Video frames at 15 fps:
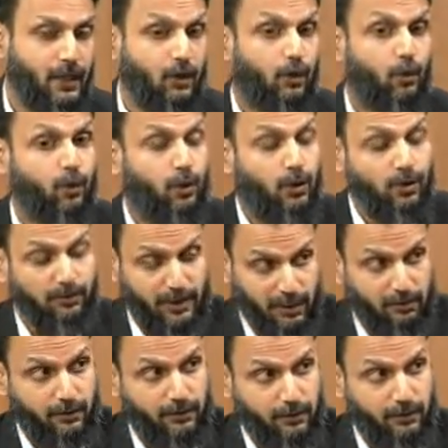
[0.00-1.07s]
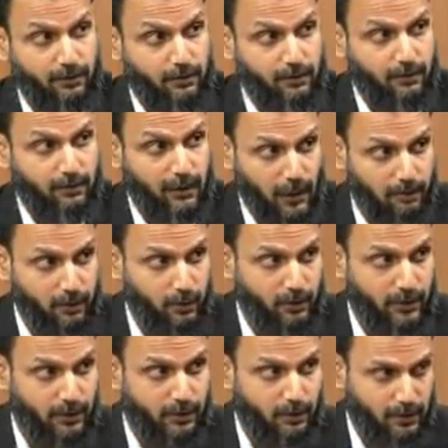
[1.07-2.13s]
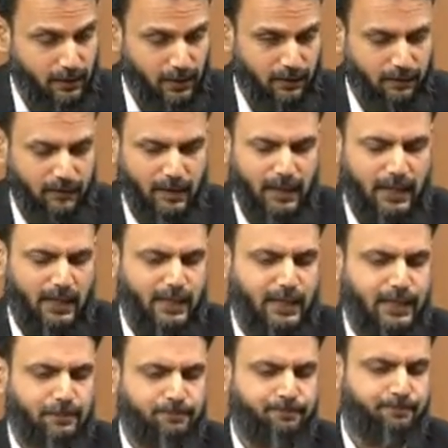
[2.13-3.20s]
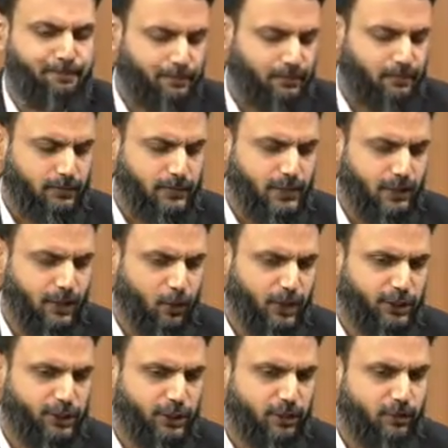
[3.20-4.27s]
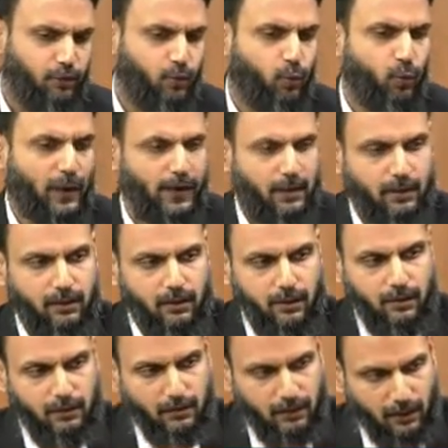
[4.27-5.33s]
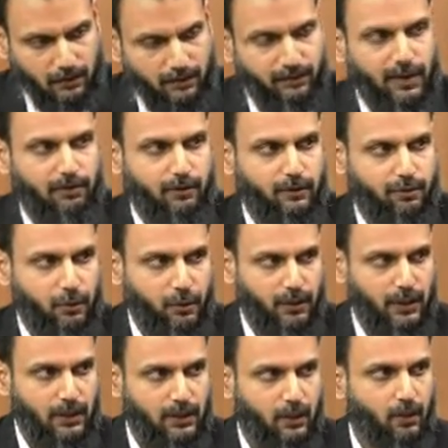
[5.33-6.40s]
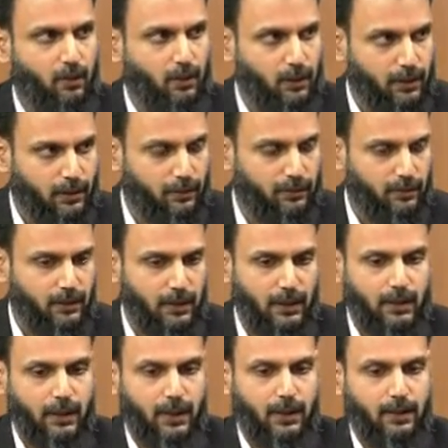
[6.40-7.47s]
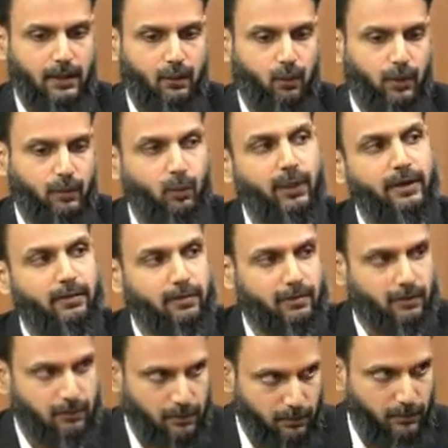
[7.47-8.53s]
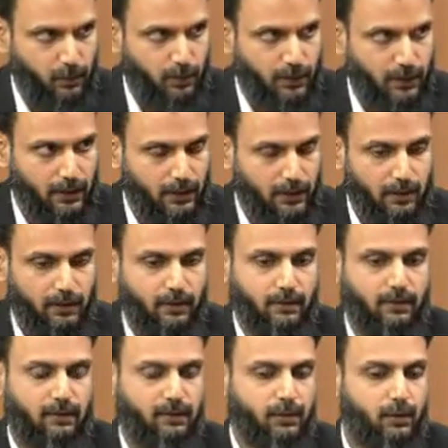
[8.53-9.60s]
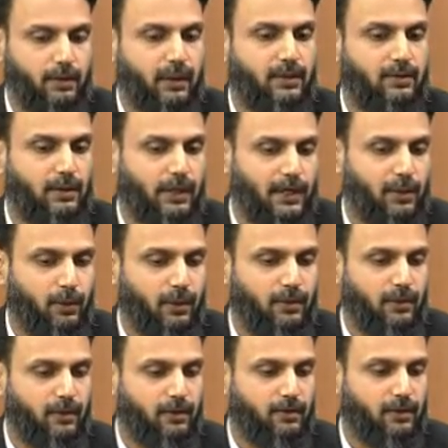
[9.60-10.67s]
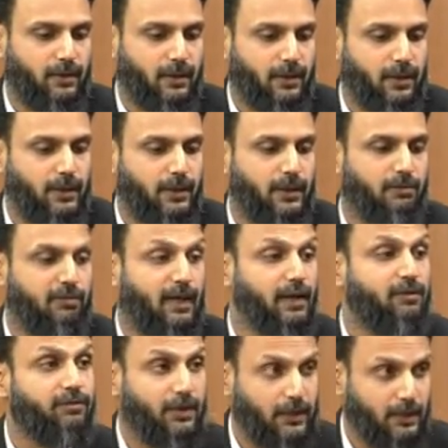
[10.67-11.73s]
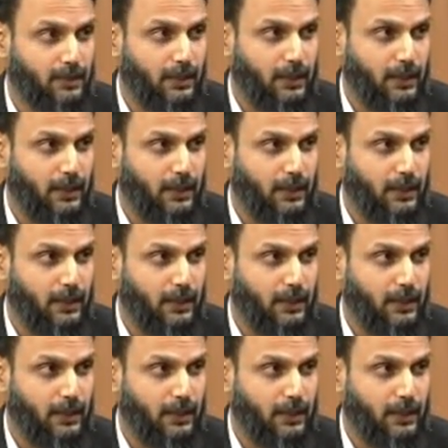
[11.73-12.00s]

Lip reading: All viruses can mutate, yes. The question is, when does a virus mutate? How long does it take? And in what ways does it mutate? And does it mutate in any way that is clinically relevant?